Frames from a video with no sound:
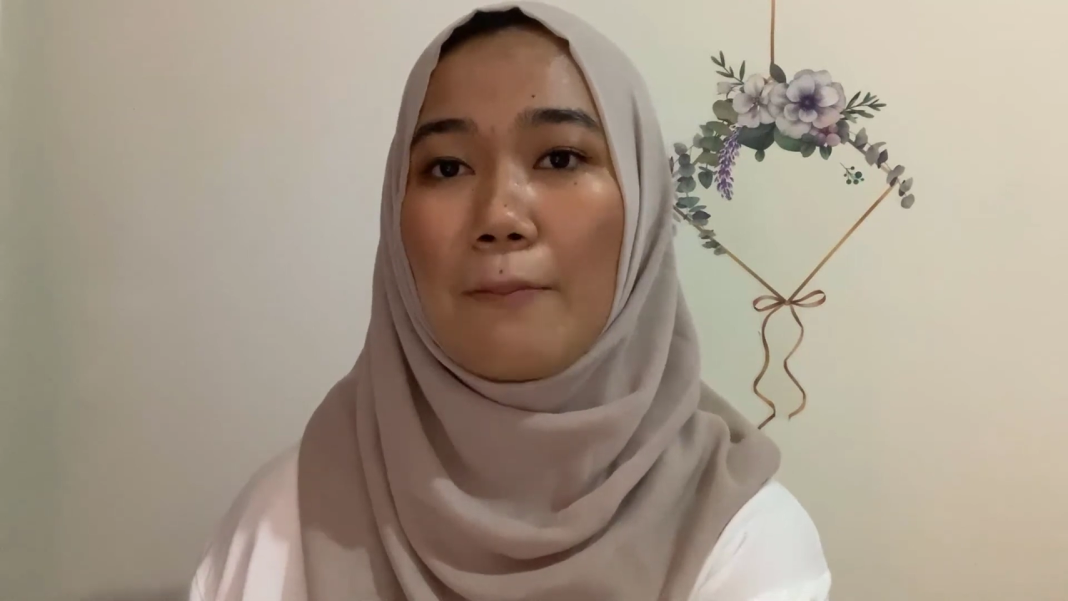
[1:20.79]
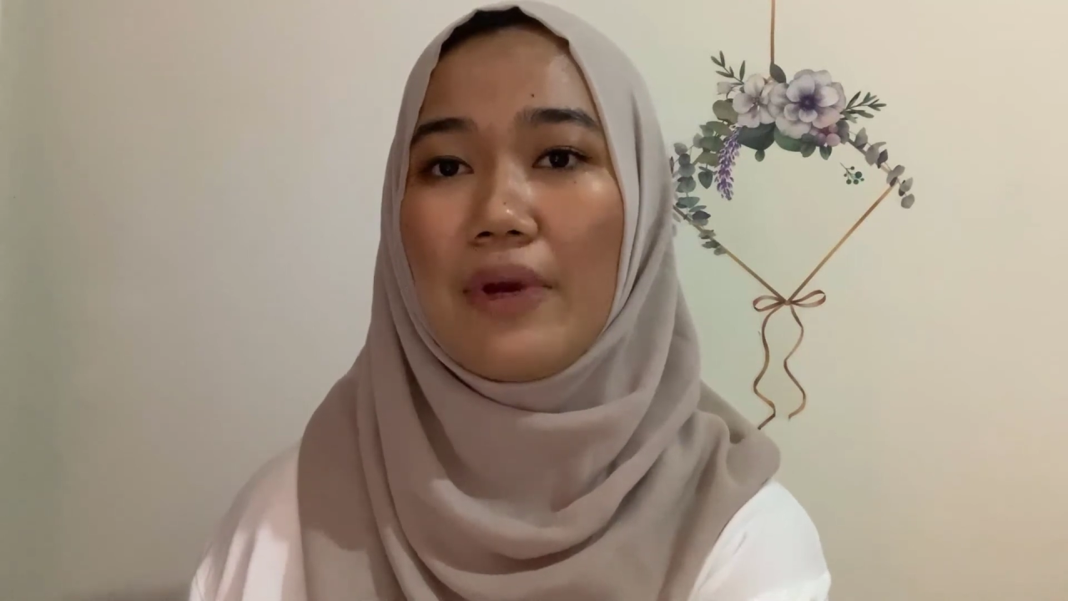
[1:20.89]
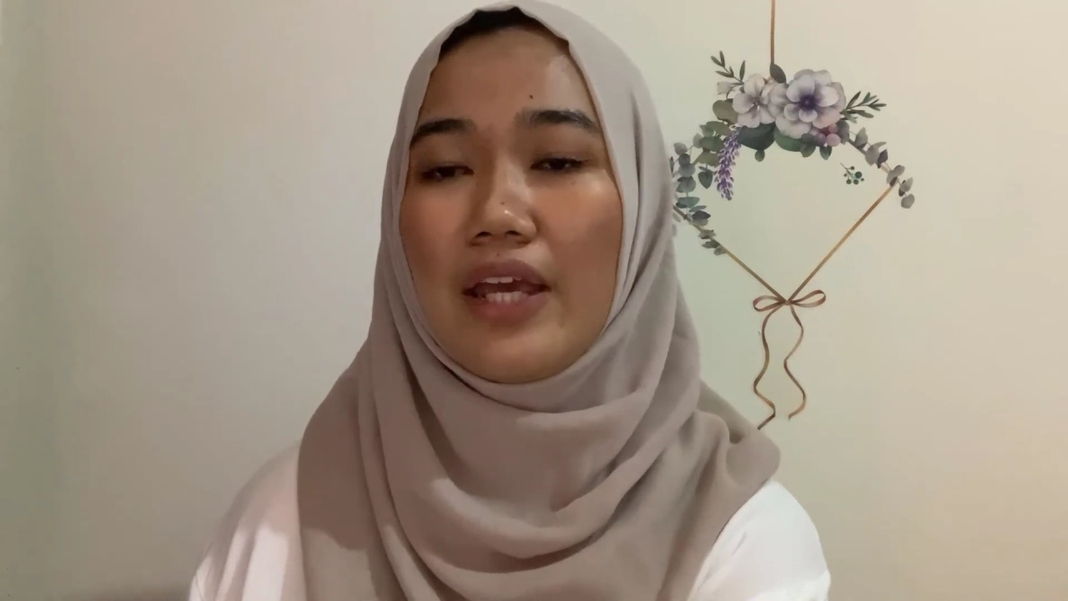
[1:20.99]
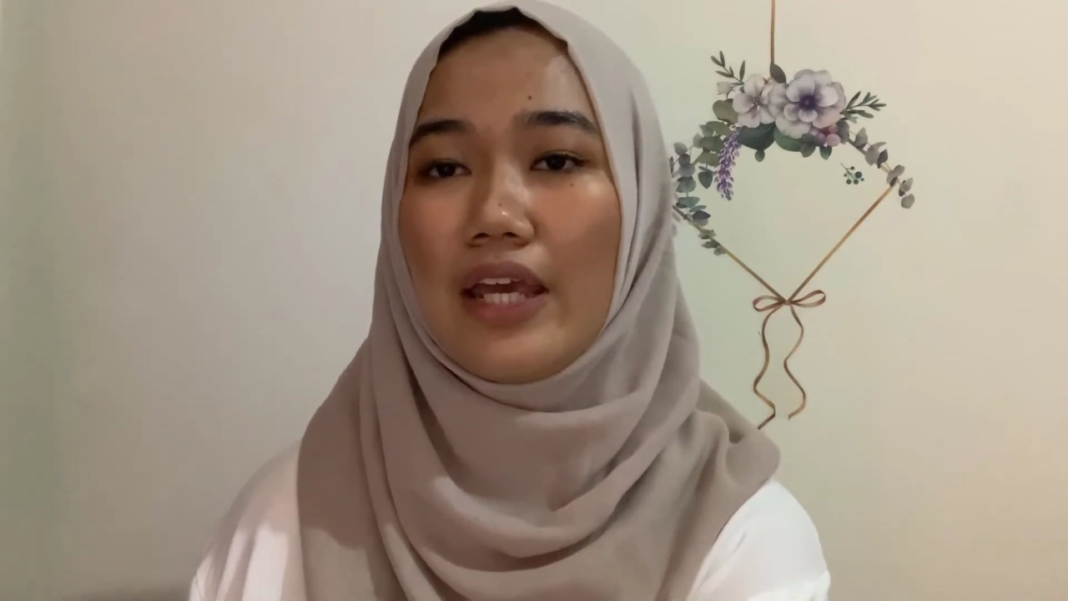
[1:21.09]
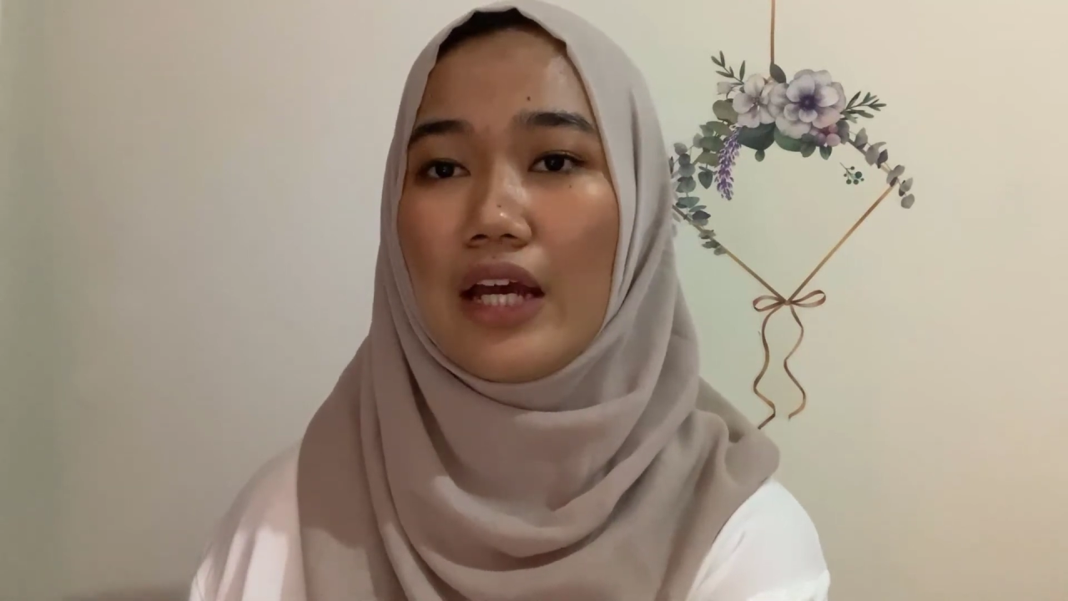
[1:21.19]

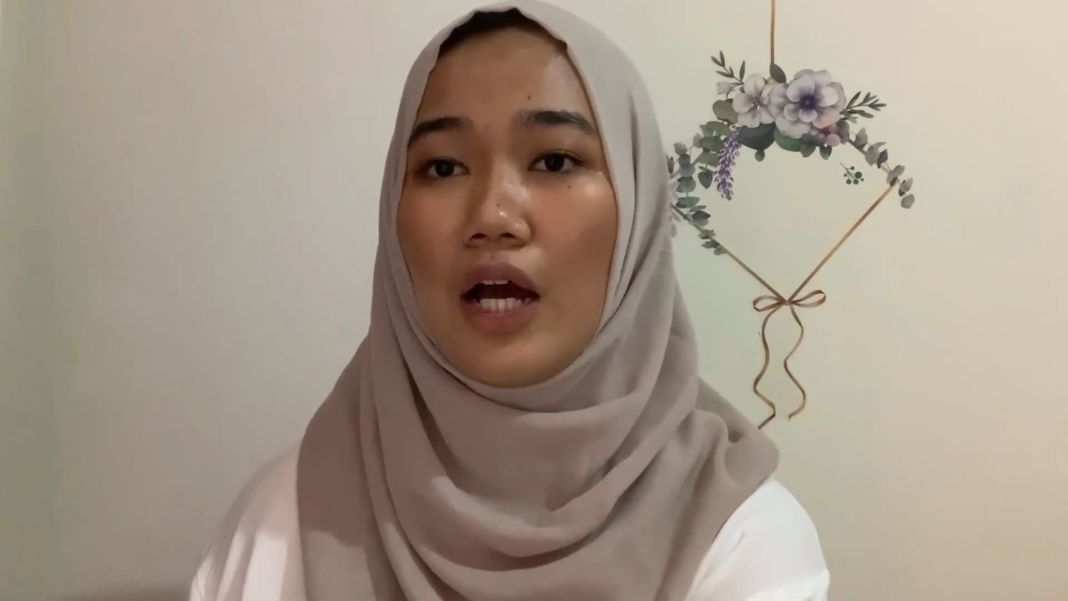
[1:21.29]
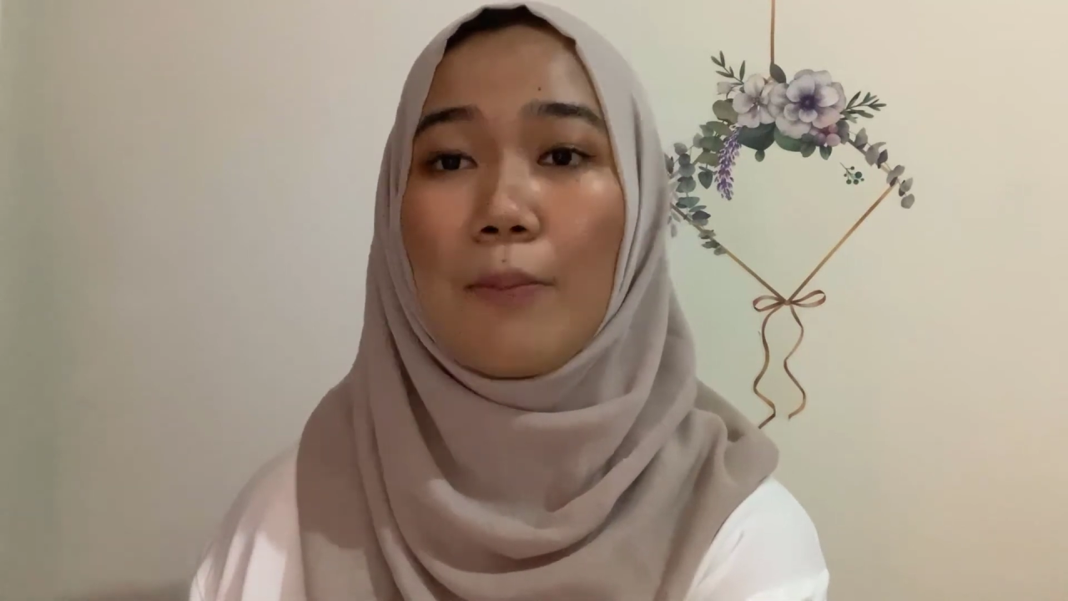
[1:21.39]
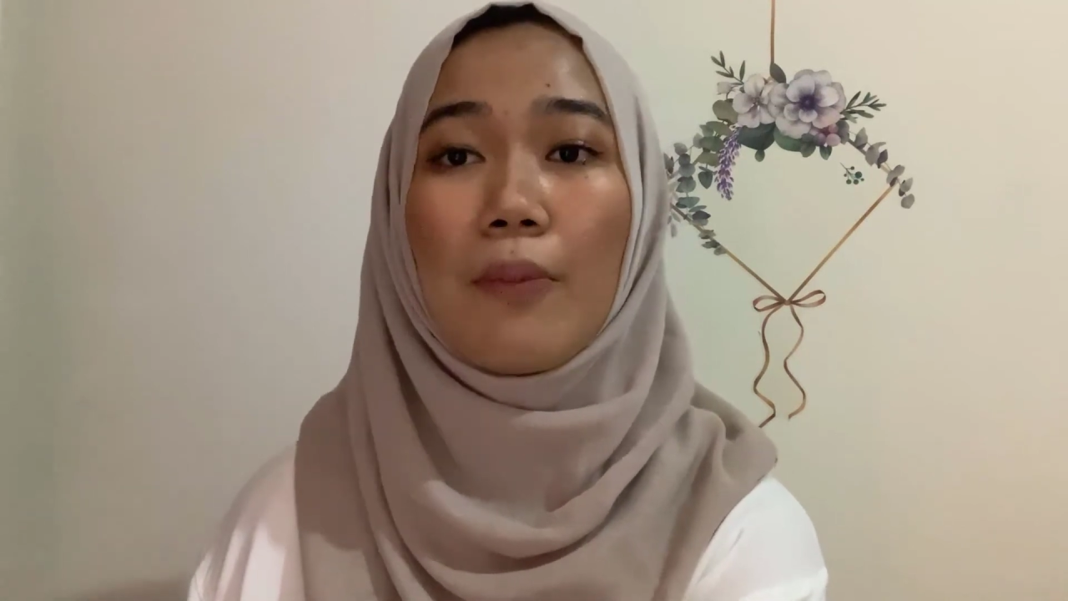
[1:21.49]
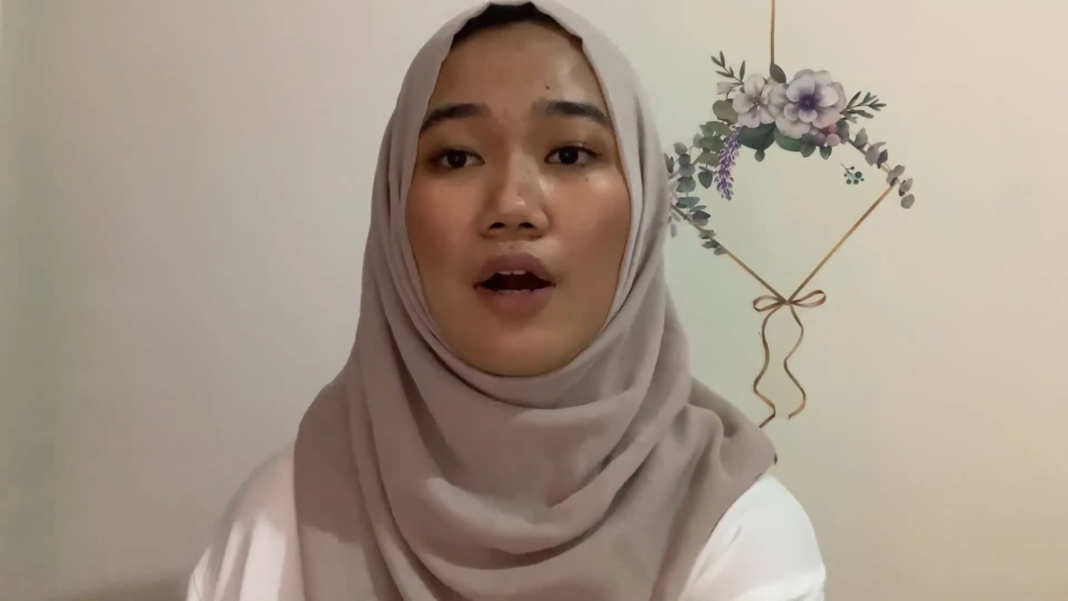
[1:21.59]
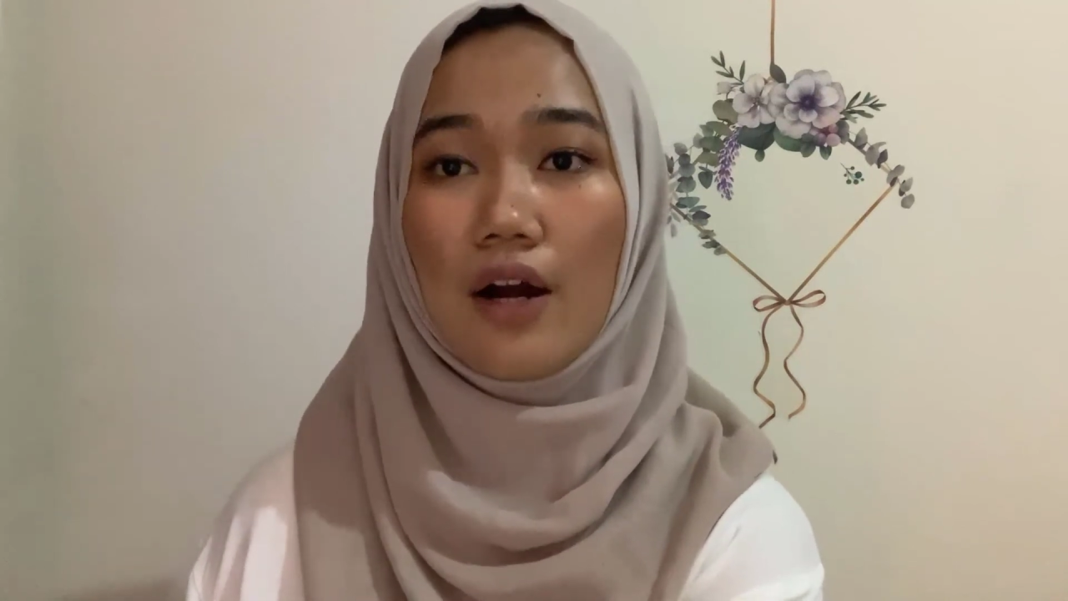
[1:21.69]
being a
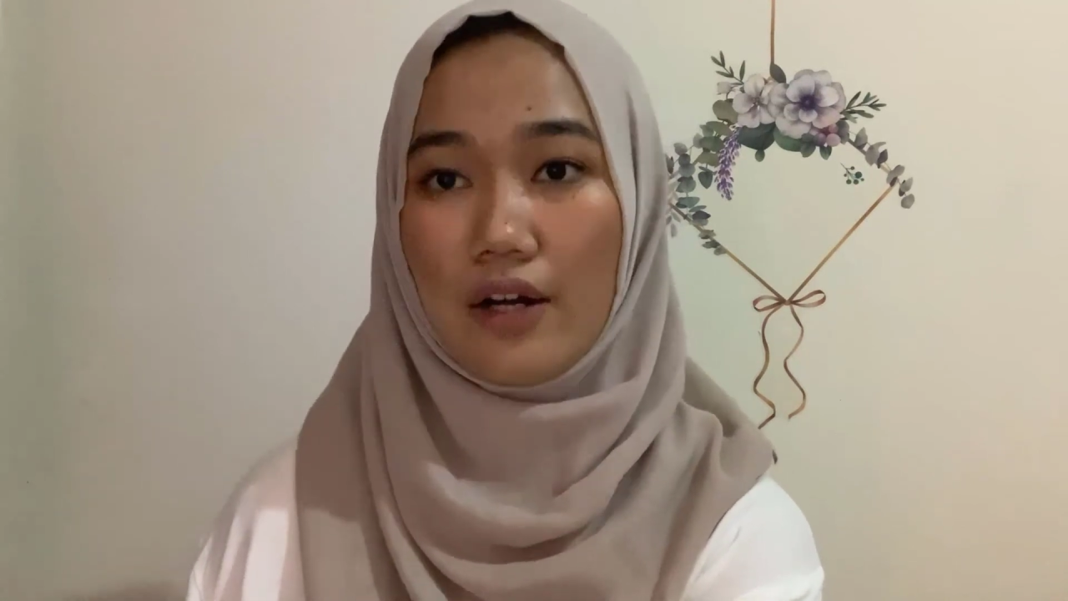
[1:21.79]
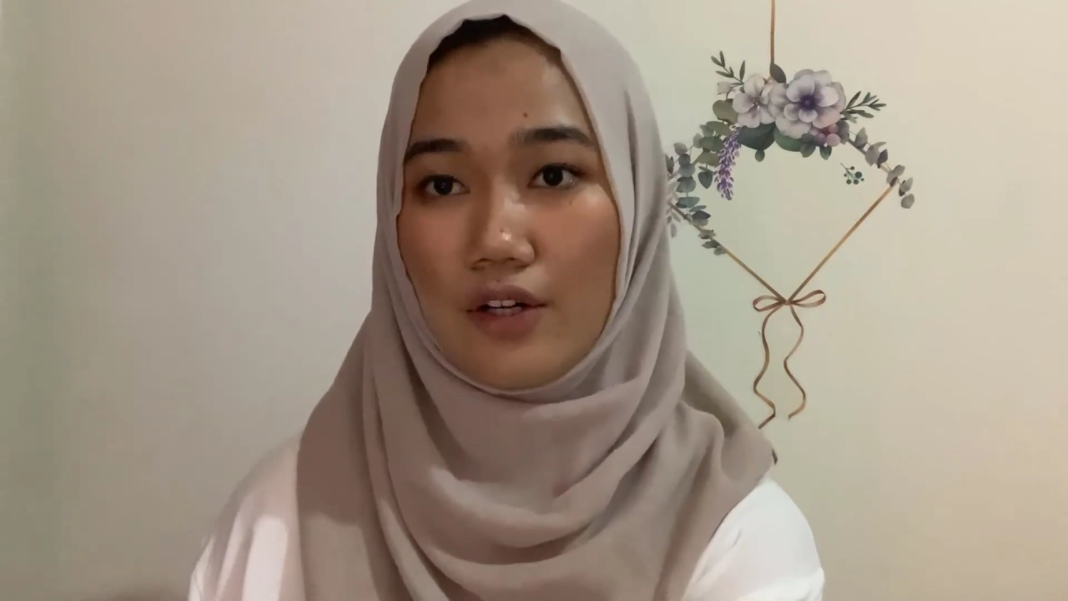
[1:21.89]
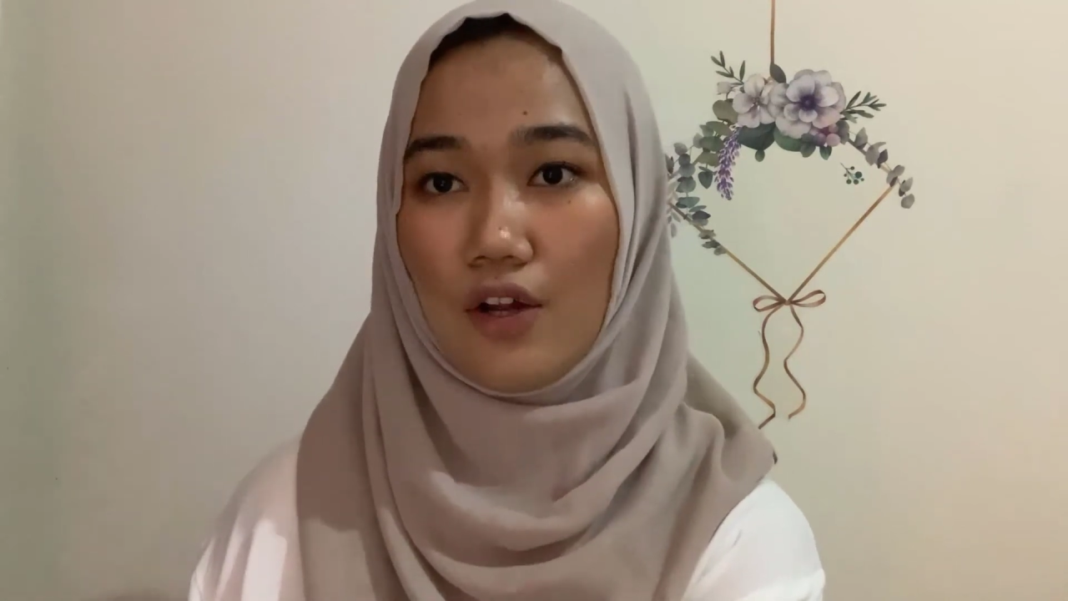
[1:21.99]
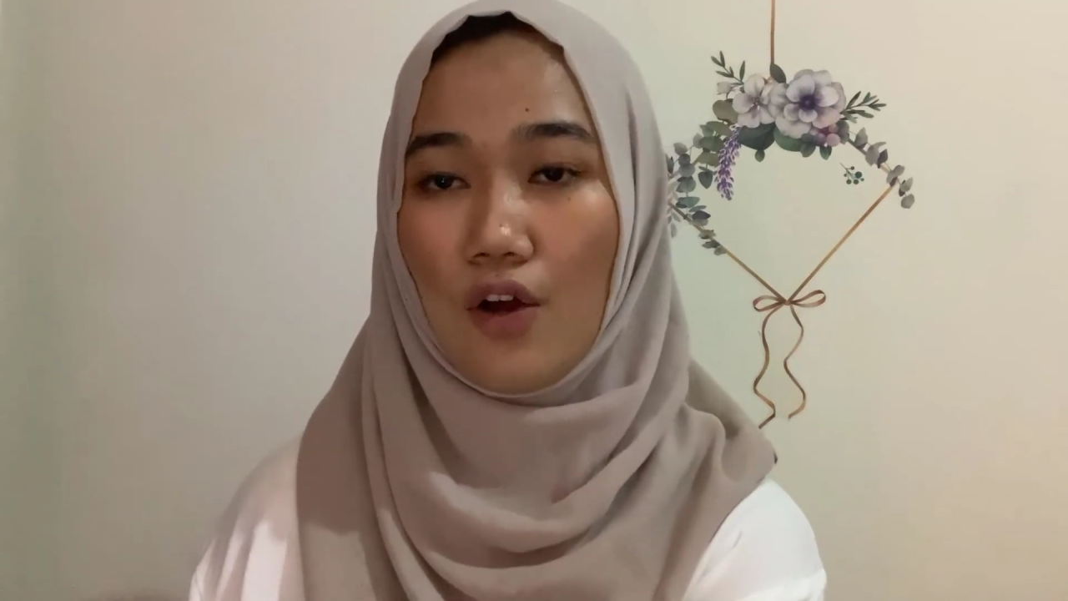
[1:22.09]
part